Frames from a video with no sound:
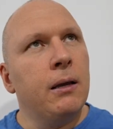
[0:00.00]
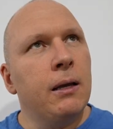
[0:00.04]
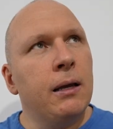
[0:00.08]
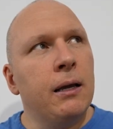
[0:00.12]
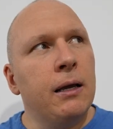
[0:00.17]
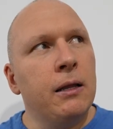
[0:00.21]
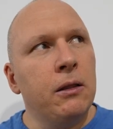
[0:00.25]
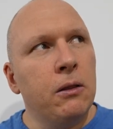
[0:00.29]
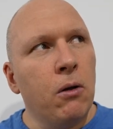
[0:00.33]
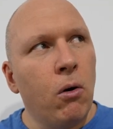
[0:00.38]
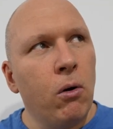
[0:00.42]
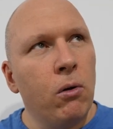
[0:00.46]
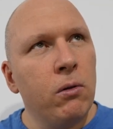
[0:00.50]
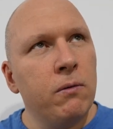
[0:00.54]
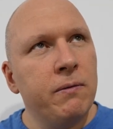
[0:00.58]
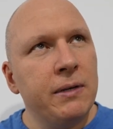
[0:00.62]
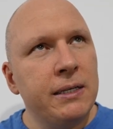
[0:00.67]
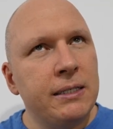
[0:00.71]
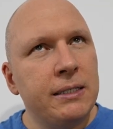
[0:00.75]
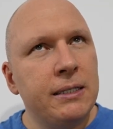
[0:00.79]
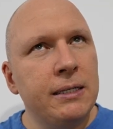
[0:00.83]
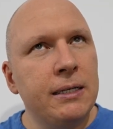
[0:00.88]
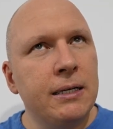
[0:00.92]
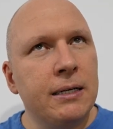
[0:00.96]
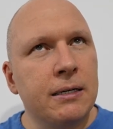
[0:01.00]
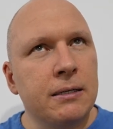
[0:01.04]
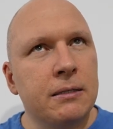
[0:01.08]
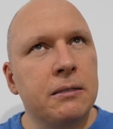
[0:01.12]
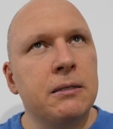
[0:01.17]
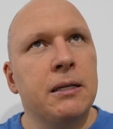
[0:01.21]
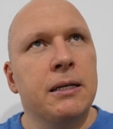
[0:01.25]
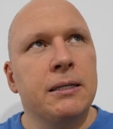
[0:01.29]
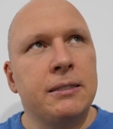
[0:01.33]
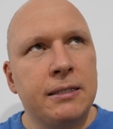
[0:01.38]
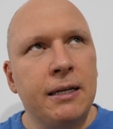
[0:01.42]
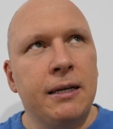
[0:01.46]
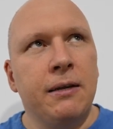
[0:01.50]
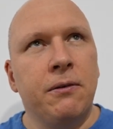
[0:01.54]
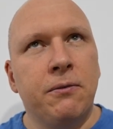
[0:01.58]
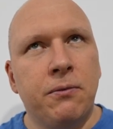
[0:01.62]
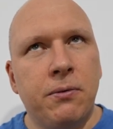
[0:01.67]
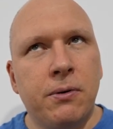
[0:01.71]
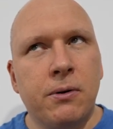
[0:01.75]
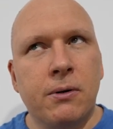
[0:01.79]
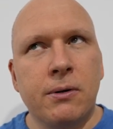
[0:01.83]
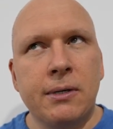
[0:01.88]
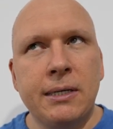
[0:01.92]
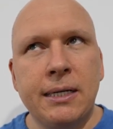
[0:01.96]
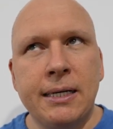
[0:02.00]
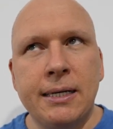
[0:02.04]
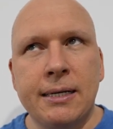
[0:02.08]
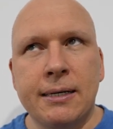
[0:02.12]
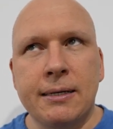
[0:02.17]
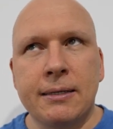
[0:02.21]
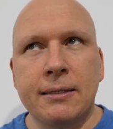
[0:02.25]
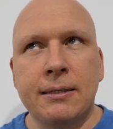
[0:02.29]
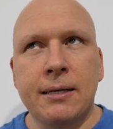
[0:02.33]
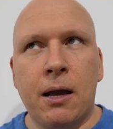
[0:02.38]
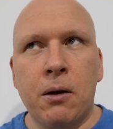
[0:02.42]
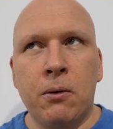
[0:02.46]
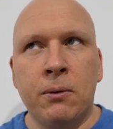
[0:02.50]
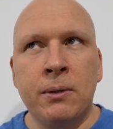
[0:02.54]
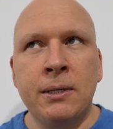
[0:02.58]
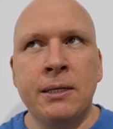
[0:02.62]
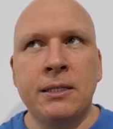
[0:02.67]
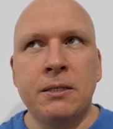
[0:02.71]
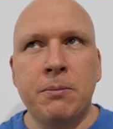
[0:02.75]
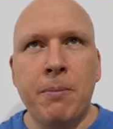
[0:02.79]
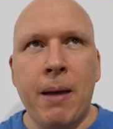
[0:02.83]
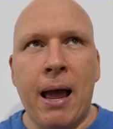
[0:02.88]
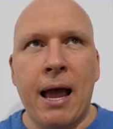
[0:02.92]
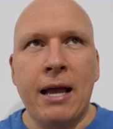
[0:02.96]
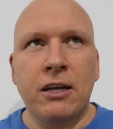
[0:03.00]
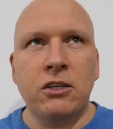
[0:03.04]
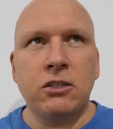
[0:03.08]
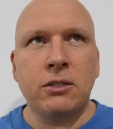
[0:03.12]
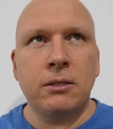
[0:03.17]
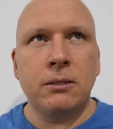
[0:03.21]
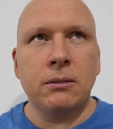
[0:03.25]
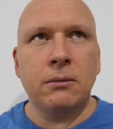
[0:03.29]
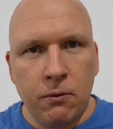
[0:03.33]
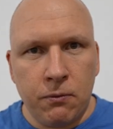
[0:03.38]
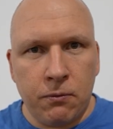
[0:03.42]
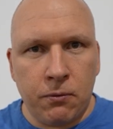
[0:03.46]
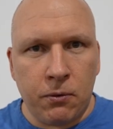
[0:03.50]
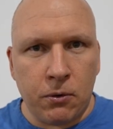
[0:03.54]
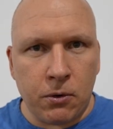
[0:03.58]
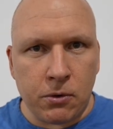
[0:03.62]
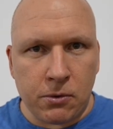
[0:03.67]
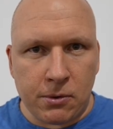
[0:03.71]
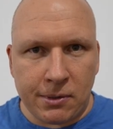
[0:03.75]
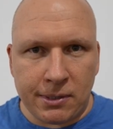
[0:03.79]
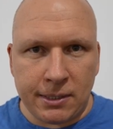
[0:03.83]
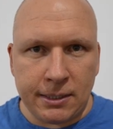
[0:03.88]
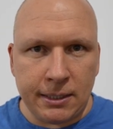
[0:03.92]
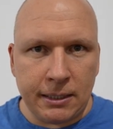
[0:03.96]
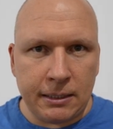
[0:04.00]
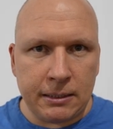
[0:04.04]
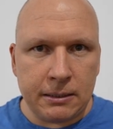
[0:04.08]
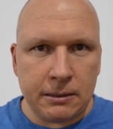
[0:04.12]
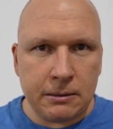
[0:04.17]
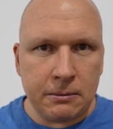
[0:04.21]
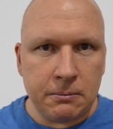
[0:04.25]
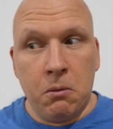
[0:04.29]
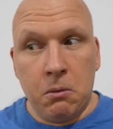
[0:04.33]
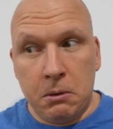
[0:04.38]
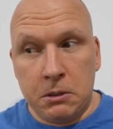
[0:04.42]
In all these years, let's say in 4 years, I only smashed 4 or 6.